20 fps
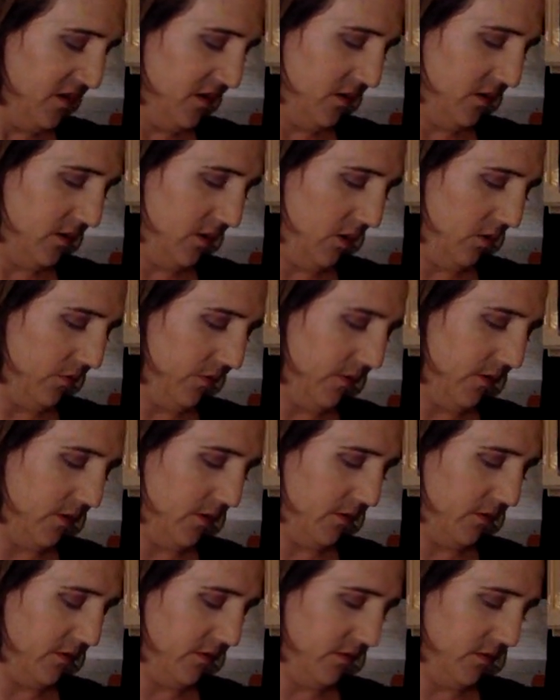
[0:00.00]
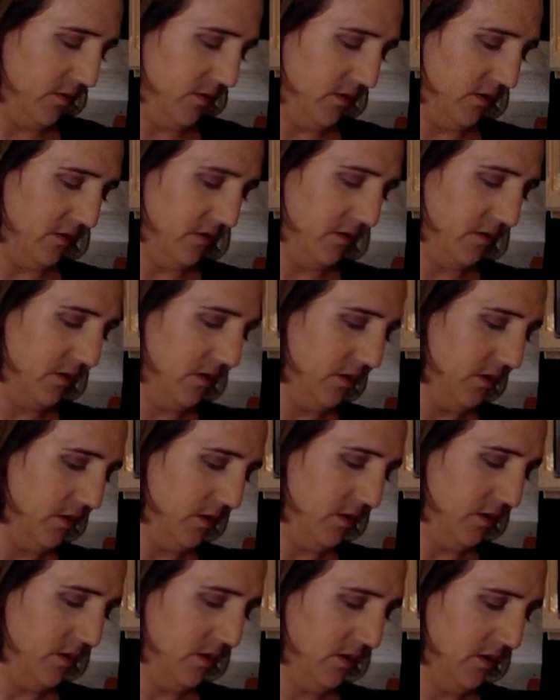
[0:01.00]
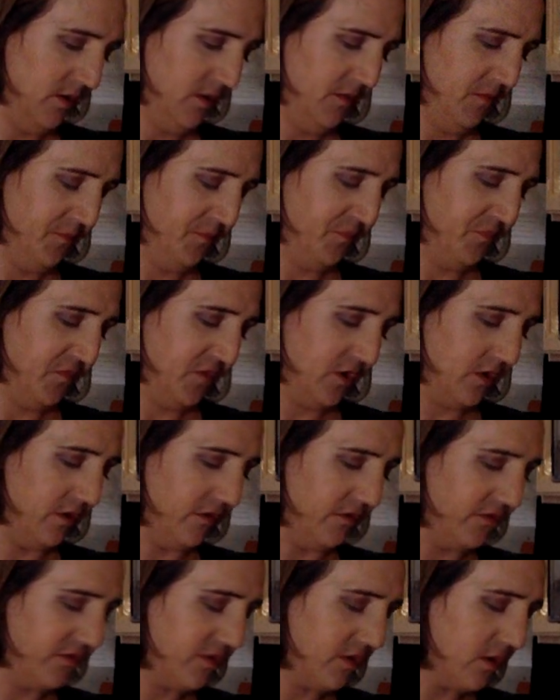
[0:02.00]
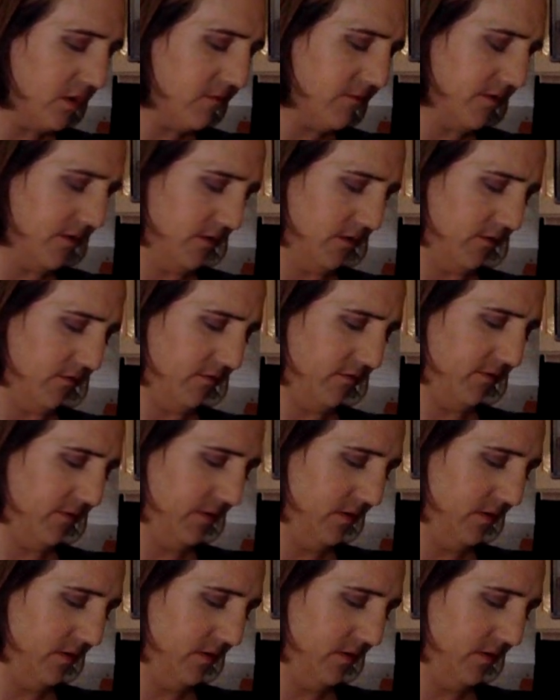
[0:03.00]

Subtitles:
the conservative